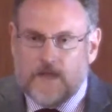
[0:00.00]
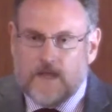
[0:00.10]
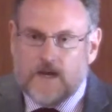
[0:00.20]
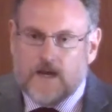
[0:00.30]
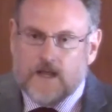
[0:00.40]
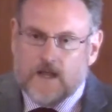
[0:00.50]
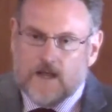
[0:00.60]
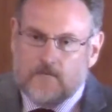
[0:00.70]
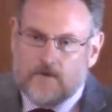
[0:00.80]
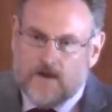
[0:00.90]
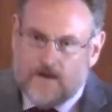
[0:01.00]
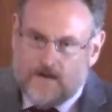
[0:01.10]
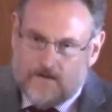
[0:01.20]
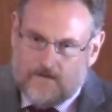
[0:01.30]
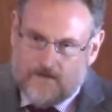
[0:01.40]
have been,
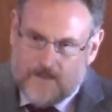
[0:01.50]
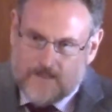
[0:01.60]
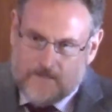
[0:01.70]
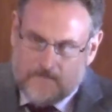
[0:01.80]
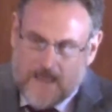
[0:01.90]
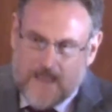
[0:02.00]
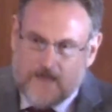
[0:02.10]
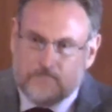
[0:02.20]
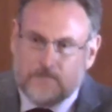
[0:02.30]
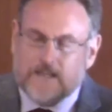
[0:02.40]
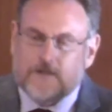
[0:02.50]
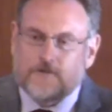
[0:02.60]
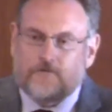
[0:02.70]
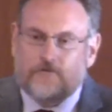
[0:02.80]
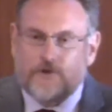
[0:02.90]
they may have been
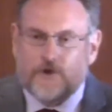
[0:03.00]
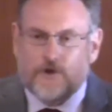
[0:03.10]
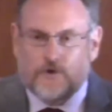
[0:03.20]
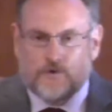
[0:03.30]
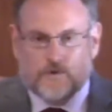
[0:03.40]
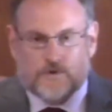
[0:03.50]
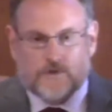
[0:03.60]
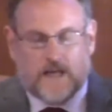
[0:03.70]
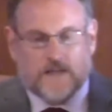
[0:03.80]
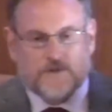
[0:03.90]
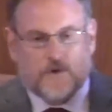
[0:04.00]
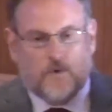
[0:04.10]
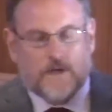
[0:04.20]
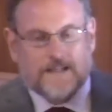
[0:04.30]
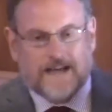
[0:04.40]
confused as to
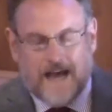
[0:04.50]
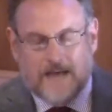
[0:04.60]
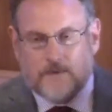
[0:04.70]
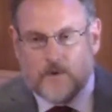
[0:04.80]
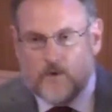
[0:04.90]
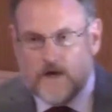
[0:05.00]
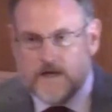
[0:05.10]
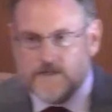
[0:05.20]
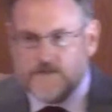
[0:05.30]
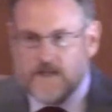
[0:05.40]
what time it was.